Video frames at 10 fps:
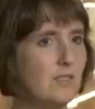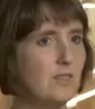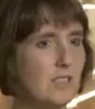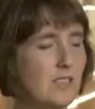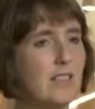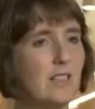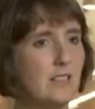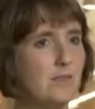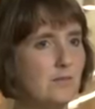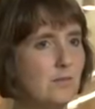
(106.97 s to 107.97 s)
was a
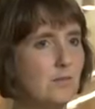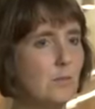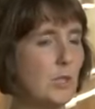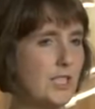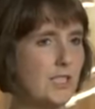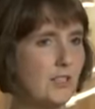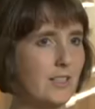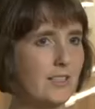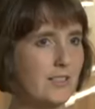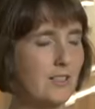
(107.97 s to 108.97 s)
little more
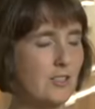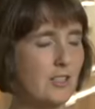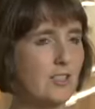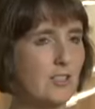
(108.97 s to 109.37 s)
serious than just a